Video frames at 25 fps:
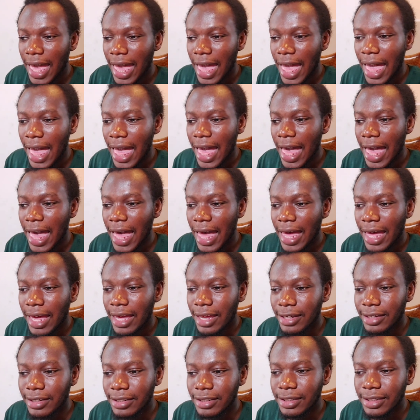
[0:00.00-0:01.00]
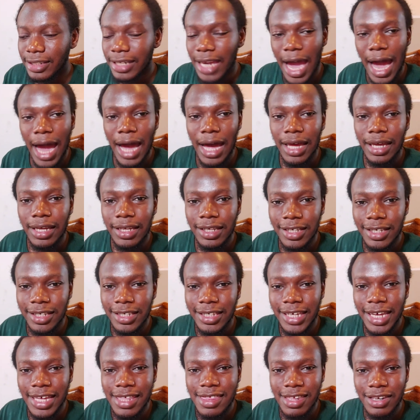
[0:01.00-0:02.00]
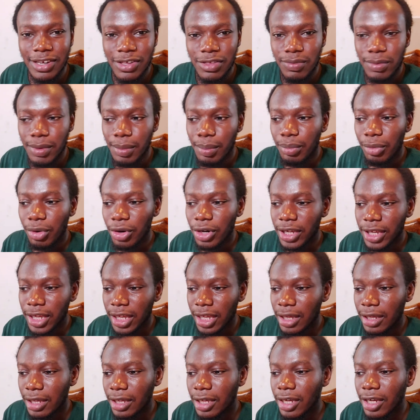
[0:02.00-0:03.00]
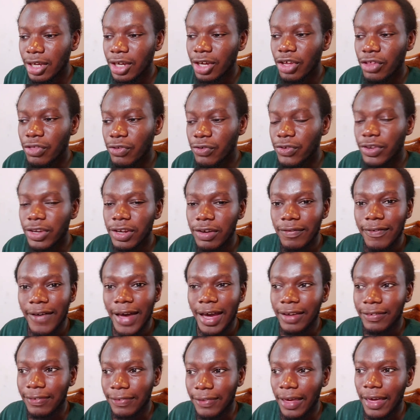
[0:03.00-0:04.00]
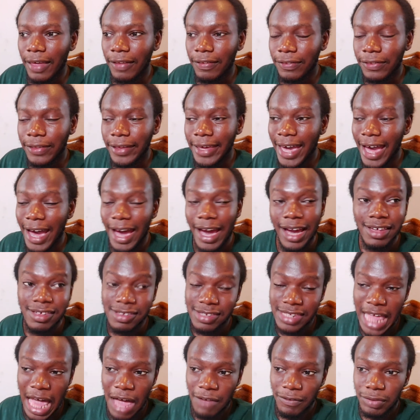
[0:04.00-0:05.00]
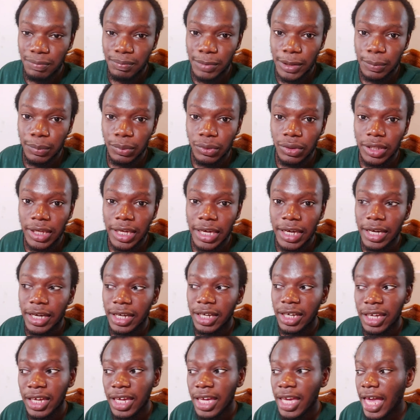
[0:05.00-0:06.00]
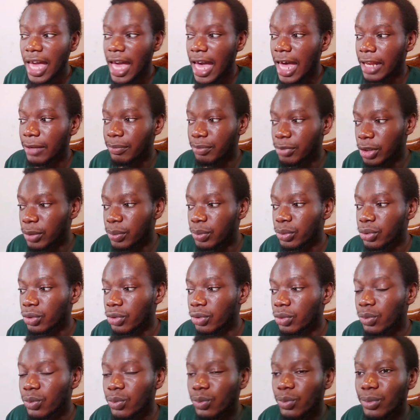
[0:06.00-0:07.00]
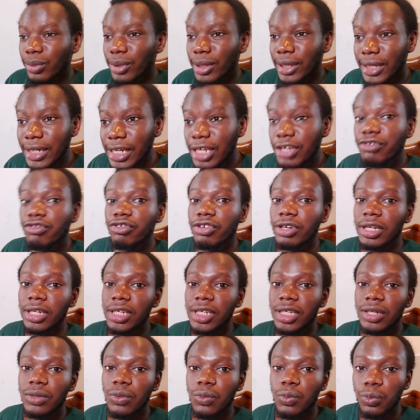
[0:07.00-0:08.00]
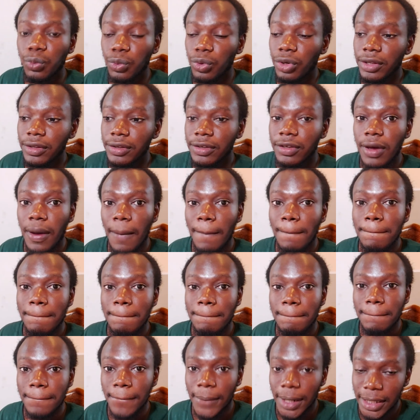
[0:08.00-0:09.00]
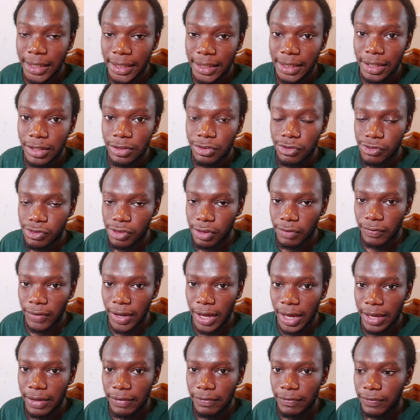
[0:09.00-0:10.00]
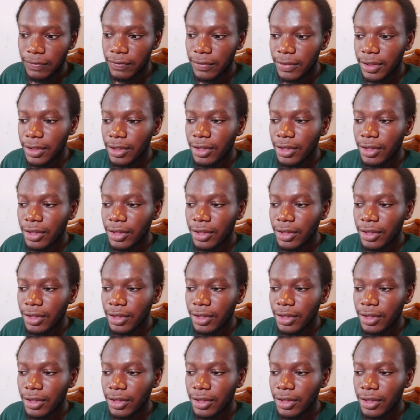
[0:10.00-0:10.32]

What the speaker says: And yeah, it gets a little bit murky due to the fact that they are starving people here, and people literally want money to survive.